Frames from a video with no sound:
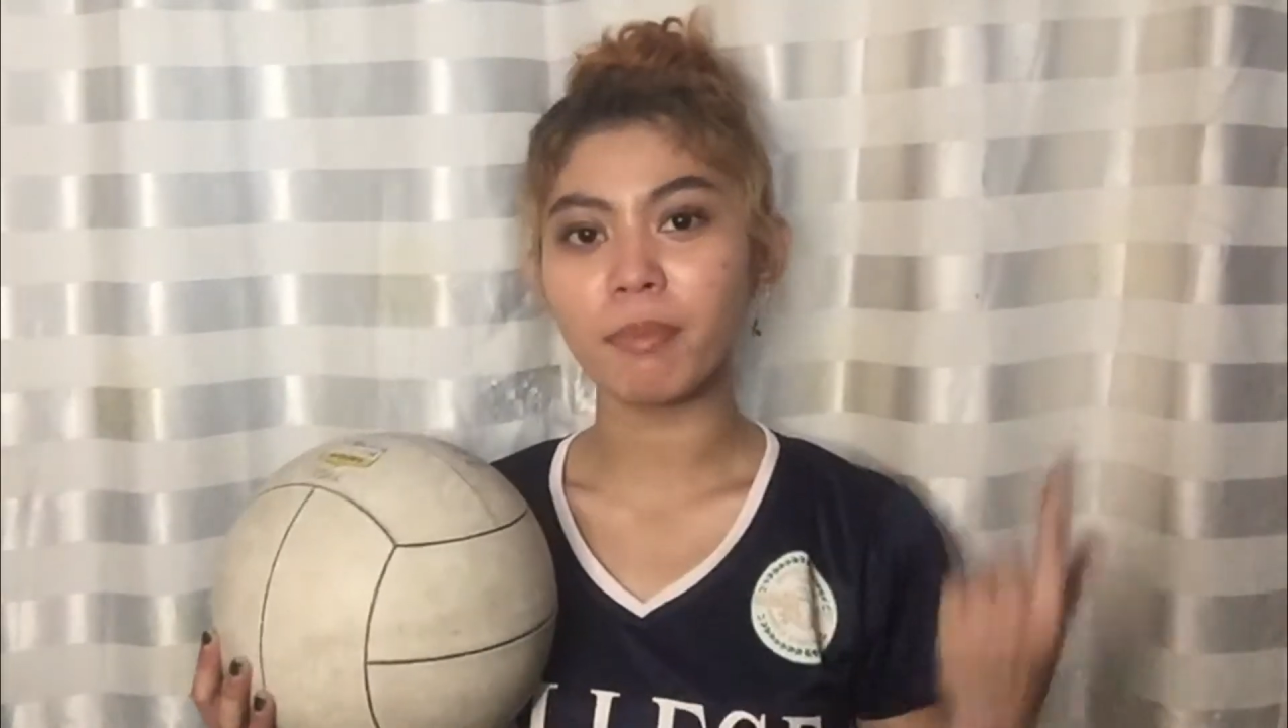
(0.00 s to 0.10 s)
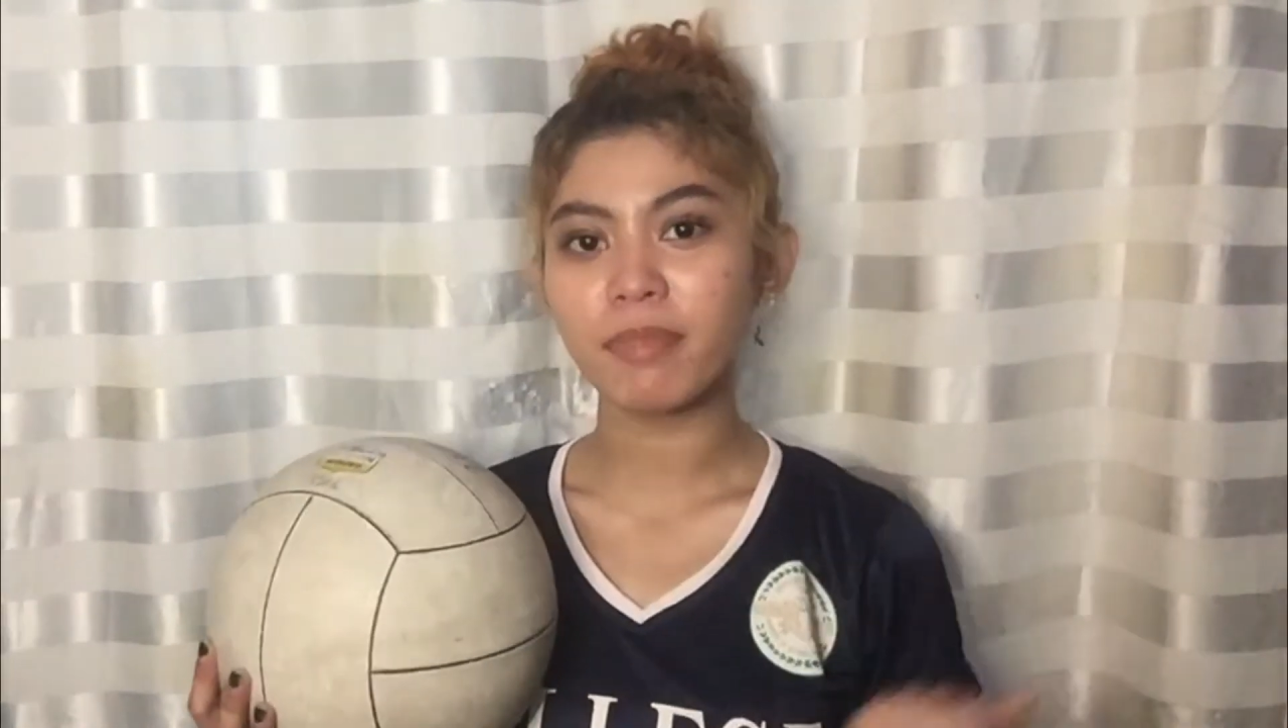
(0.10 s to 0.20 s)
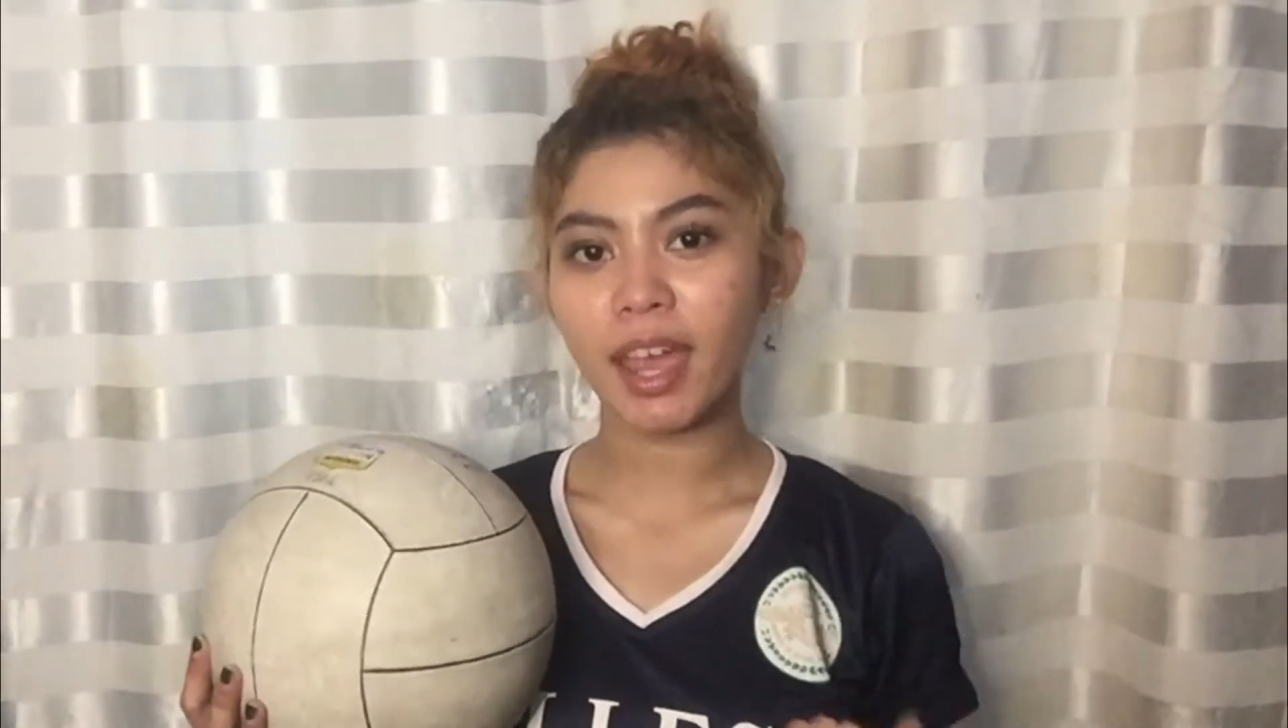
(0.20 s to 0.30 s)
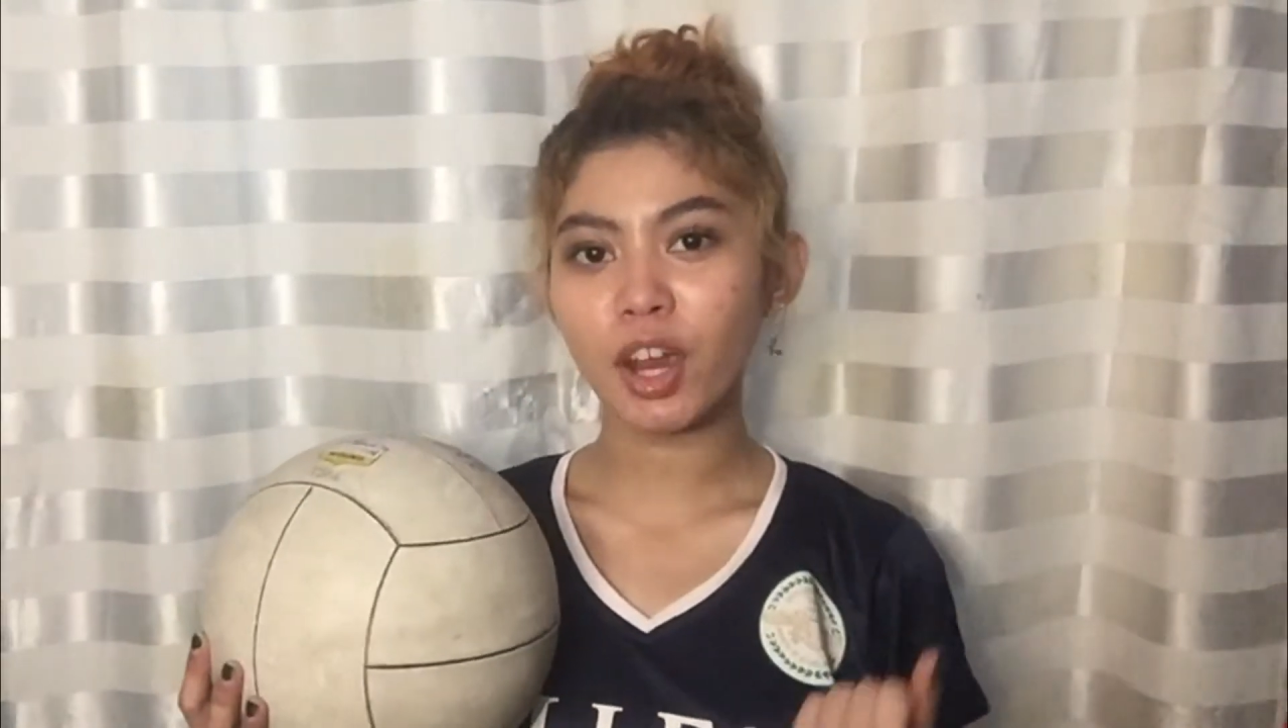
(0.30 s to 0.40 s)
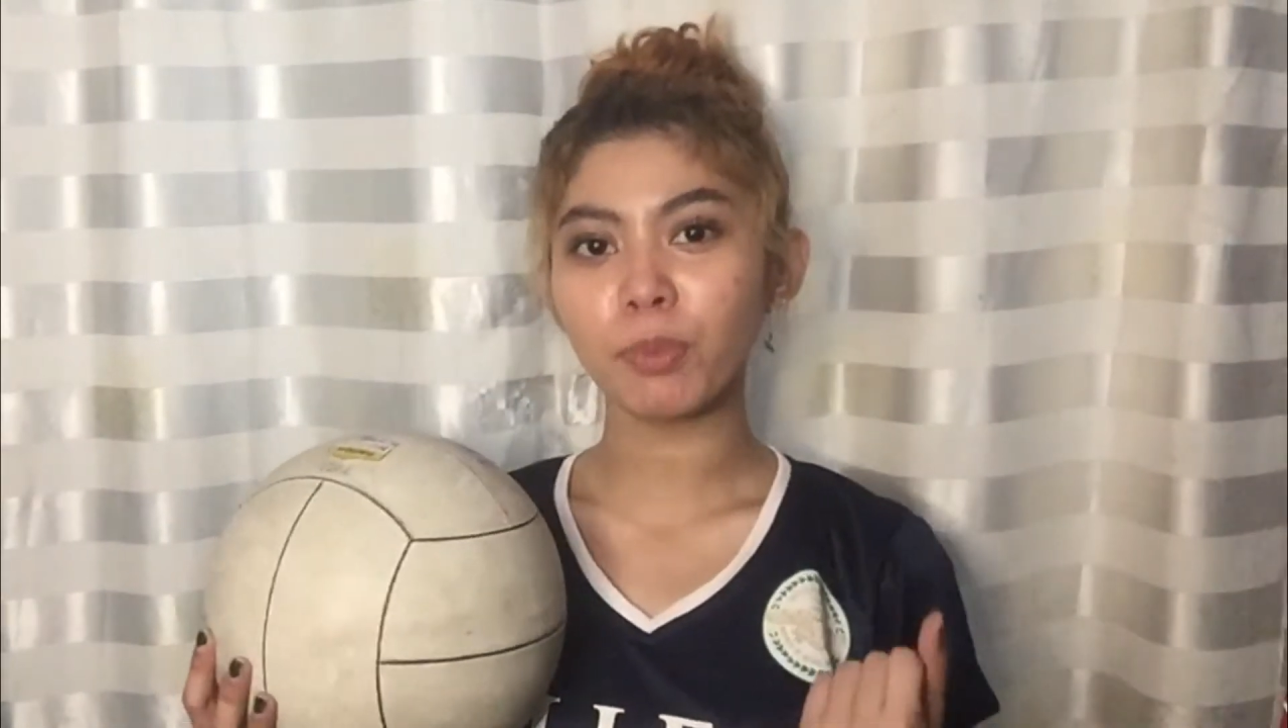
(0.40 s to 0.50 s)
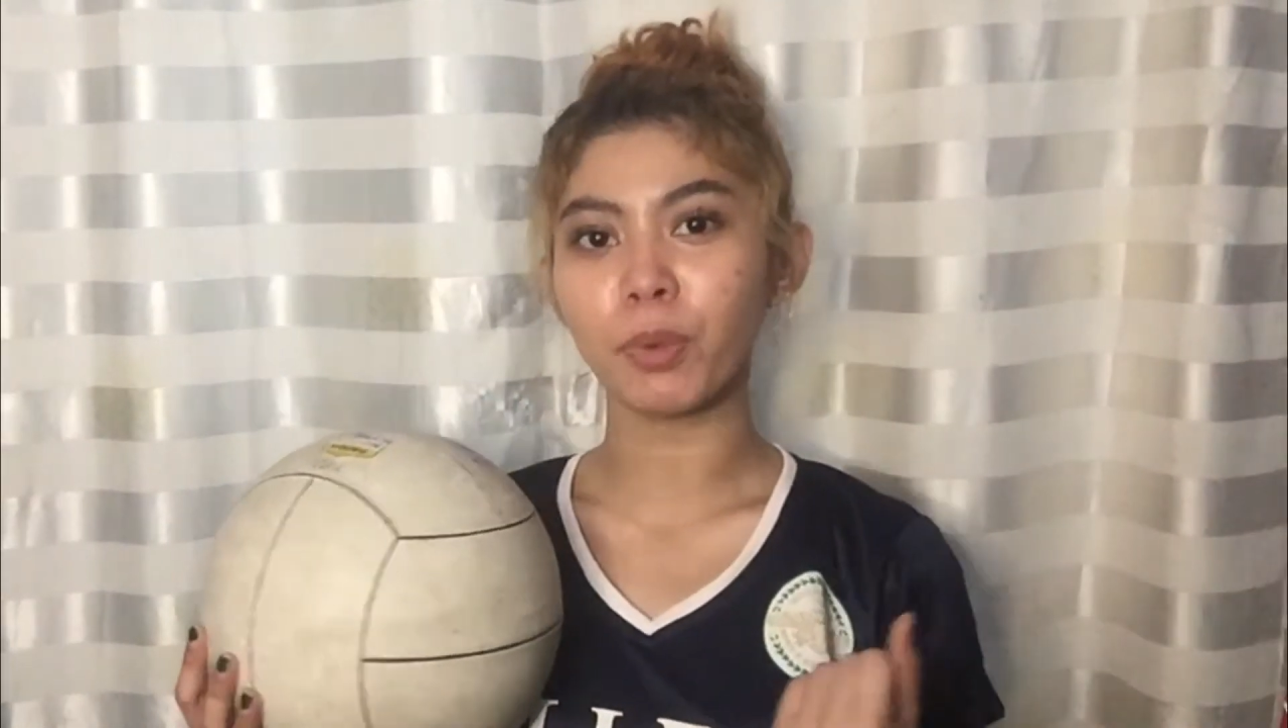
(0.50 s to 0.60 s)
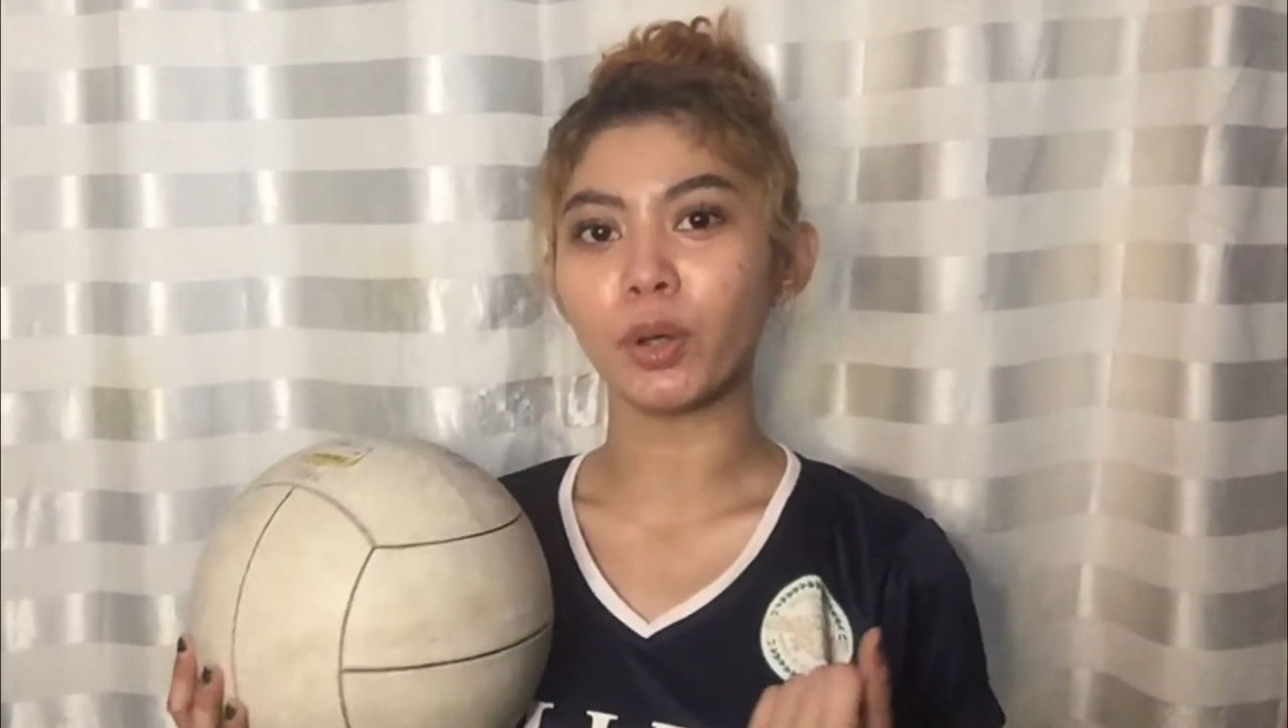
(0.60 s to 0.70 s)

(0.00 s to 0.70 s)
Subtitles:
from their